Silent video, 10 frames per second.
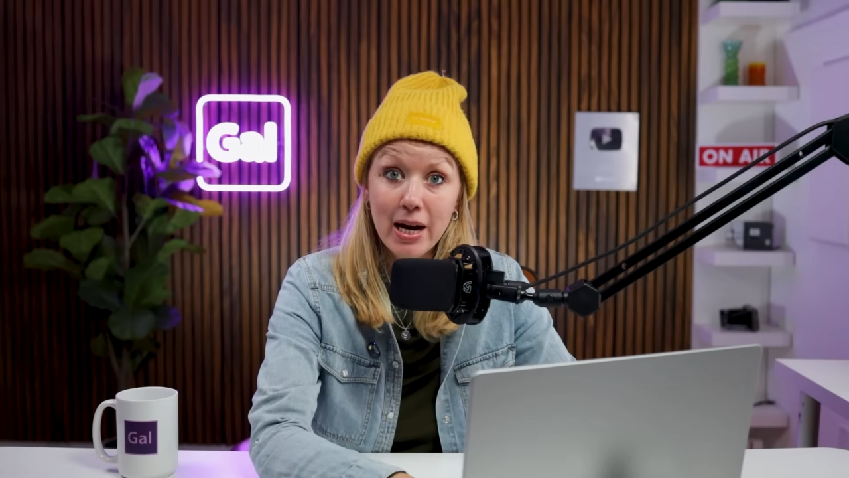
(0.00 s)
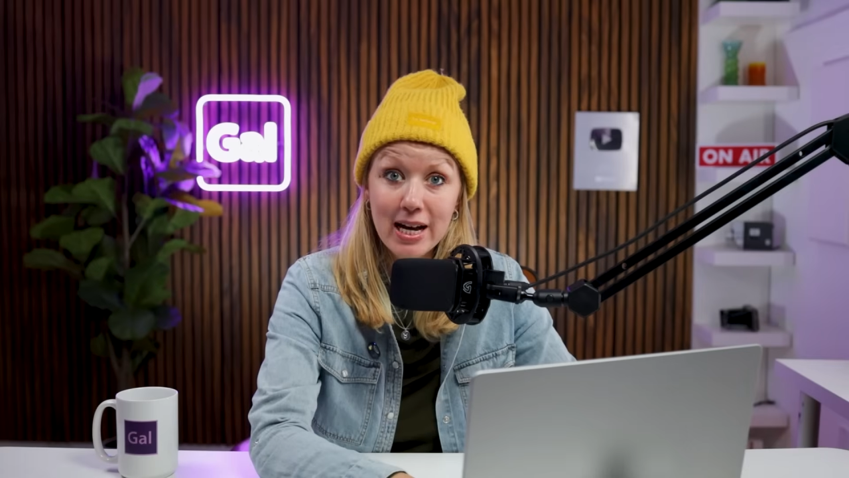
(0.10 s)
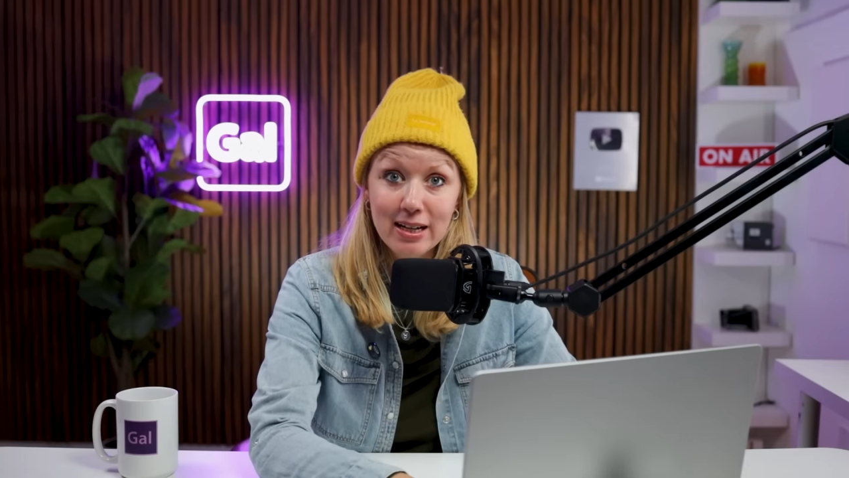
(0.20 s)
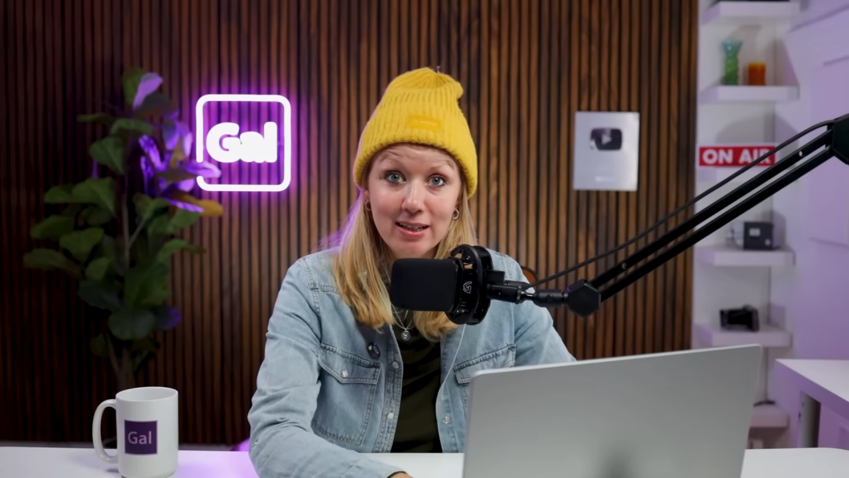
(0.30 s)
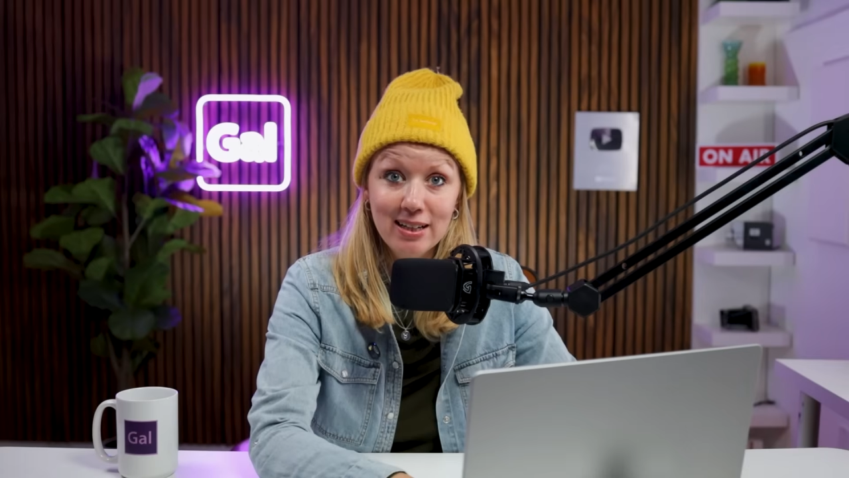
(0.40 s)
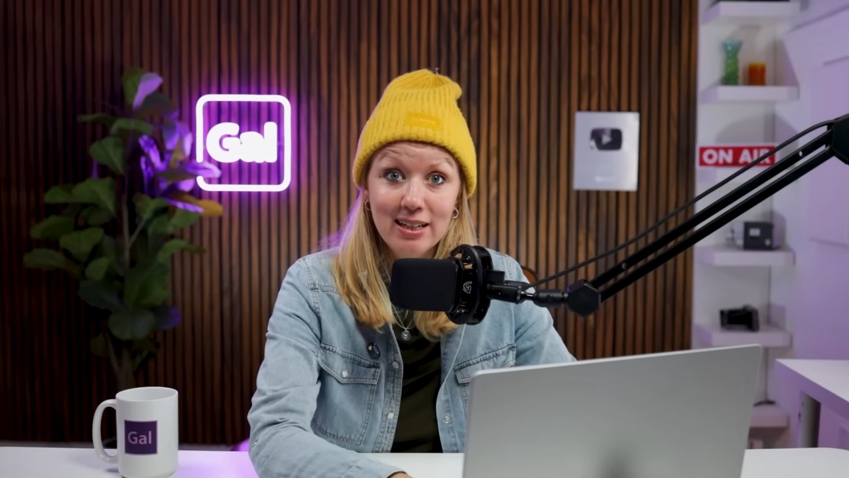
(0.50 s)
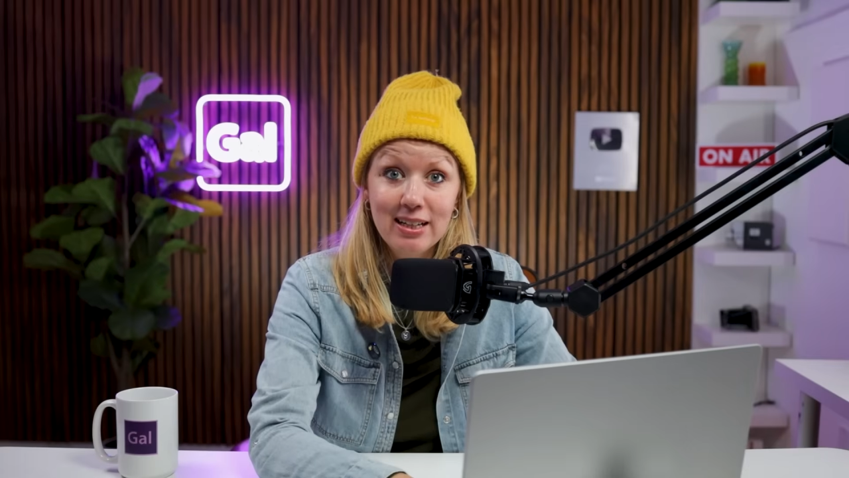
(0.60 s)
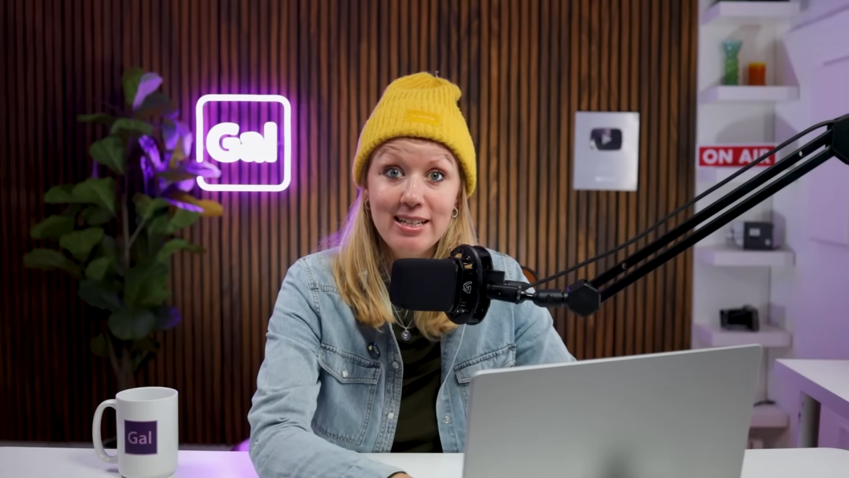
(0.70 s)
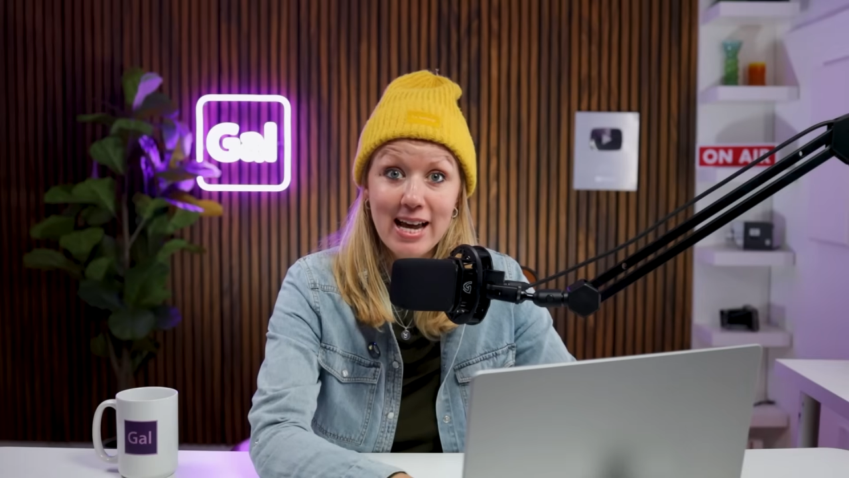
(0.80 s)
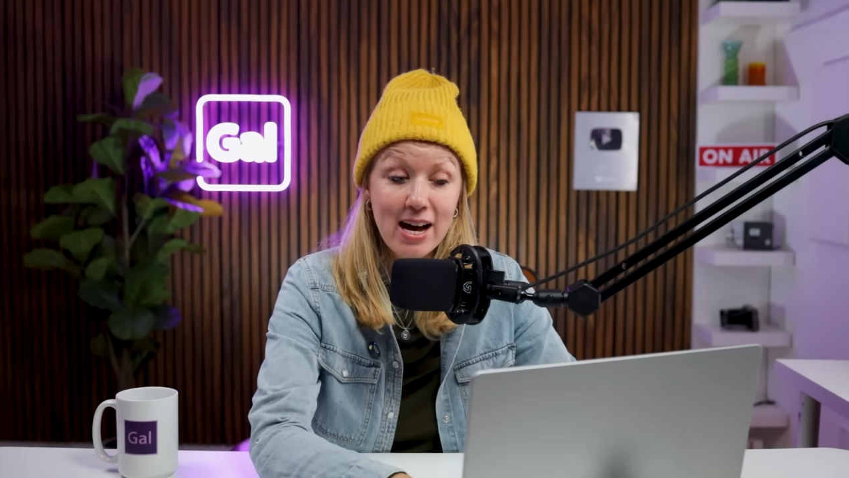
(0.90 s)
but
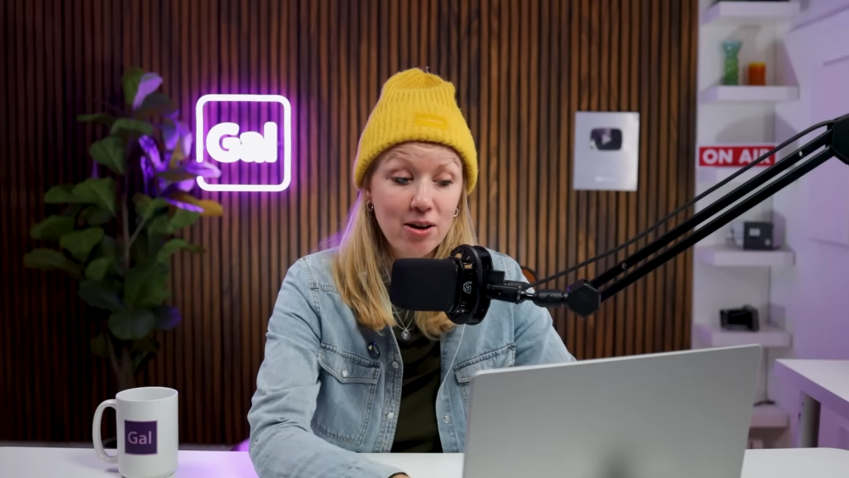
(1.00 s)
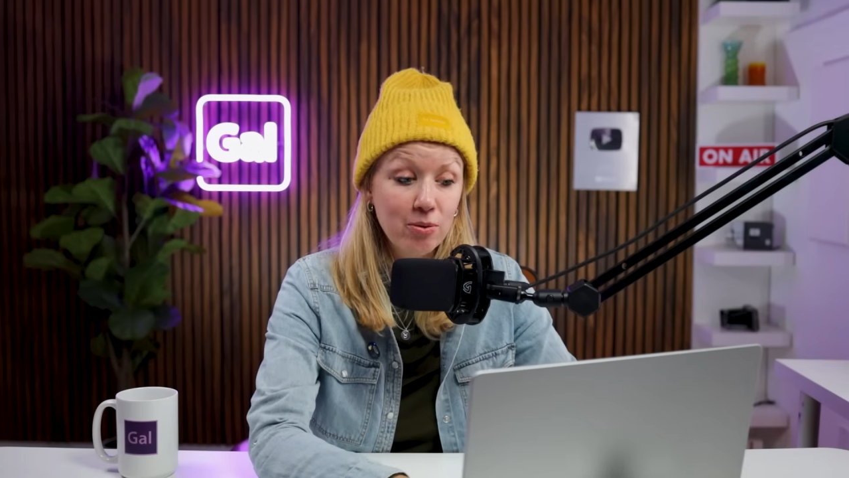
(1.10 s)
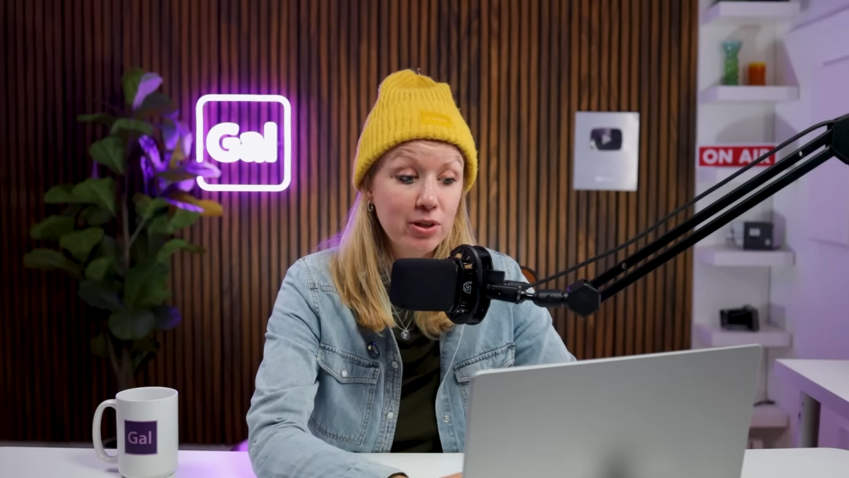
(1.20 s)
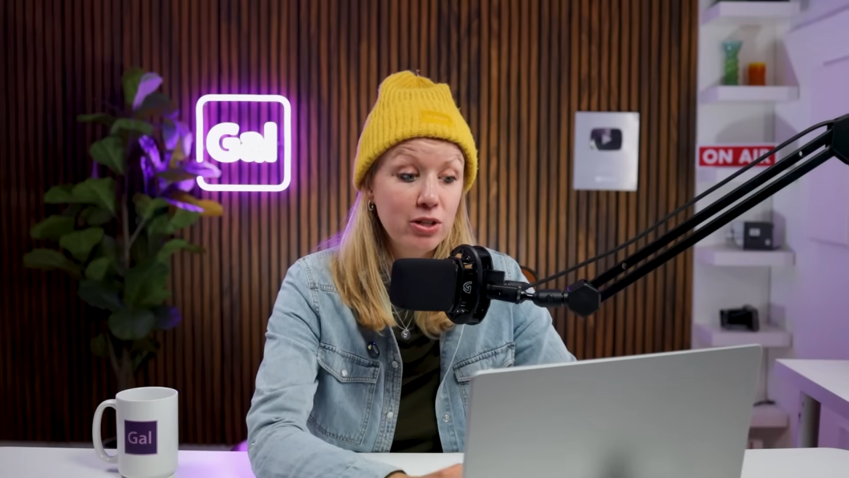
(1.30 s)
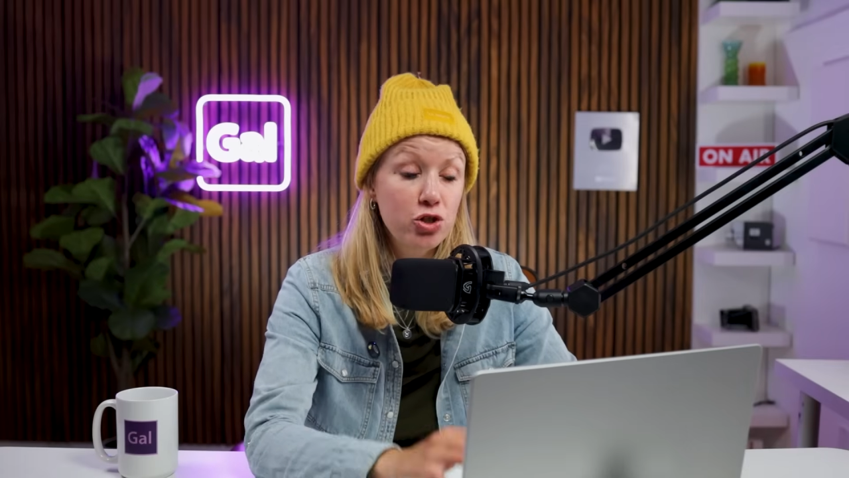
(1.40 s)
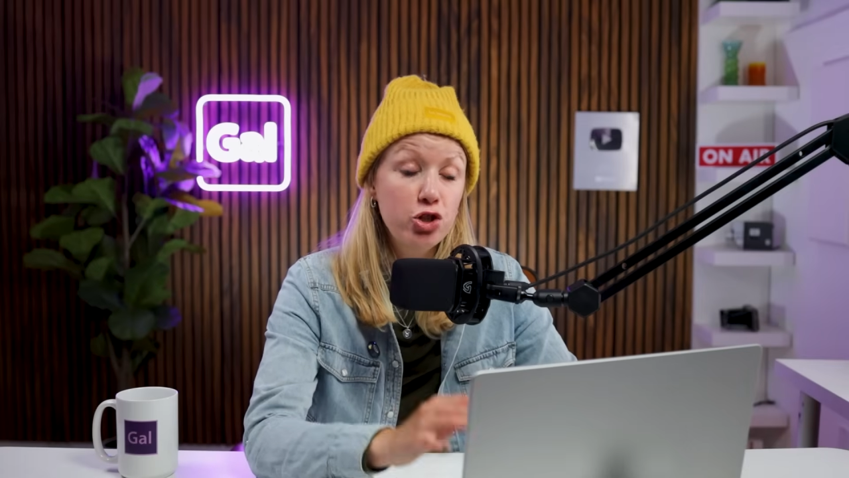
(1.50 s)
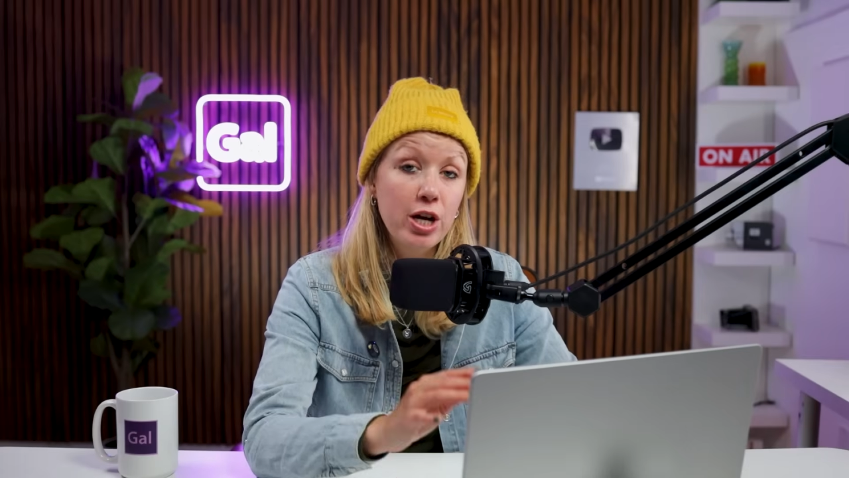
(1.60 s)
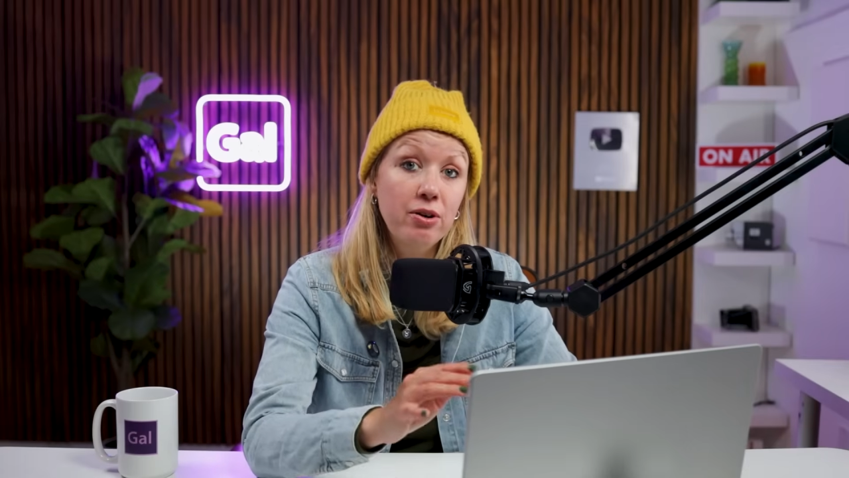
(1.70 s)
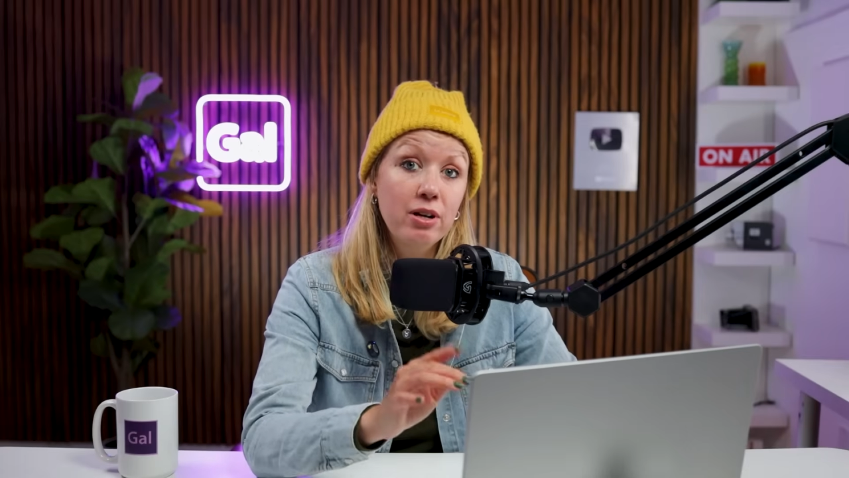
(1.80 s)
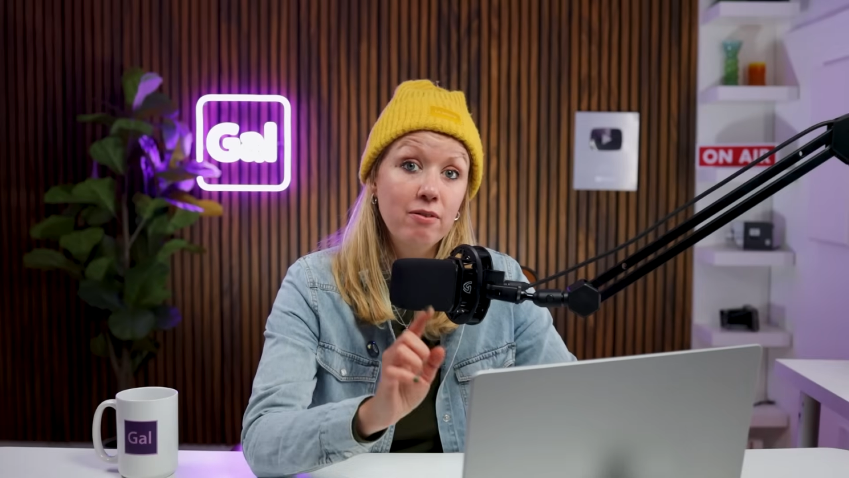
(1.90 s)
now there's
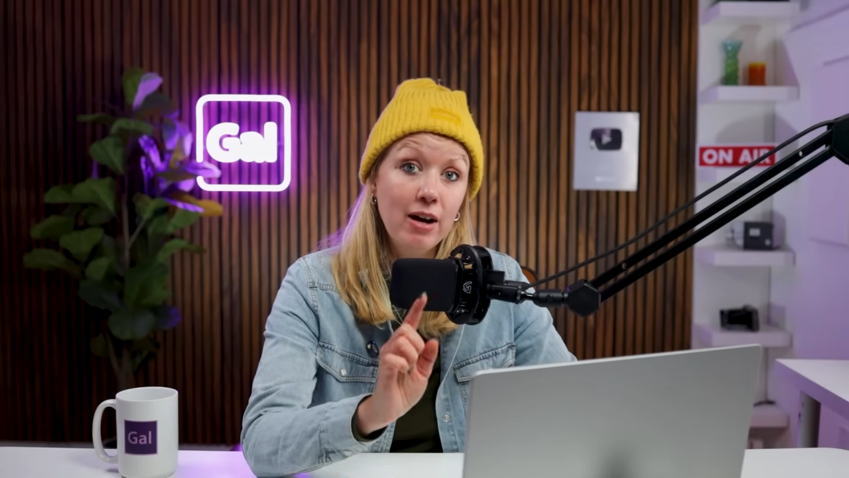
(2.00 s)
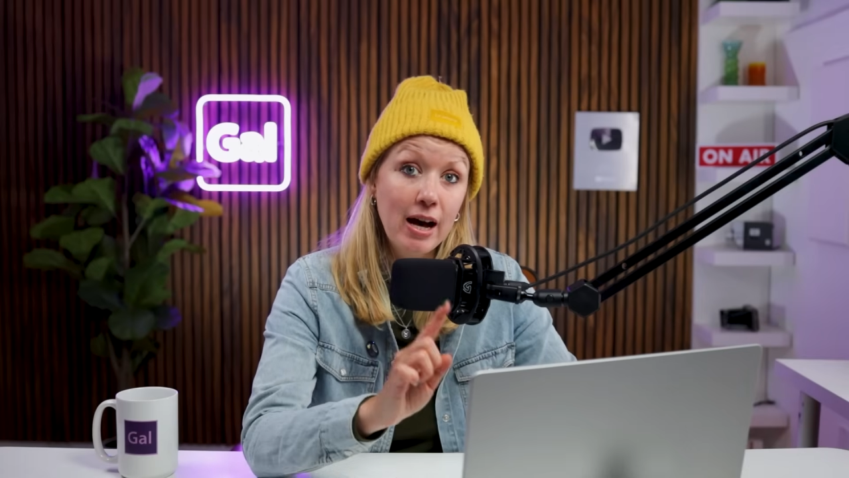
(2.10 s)
generative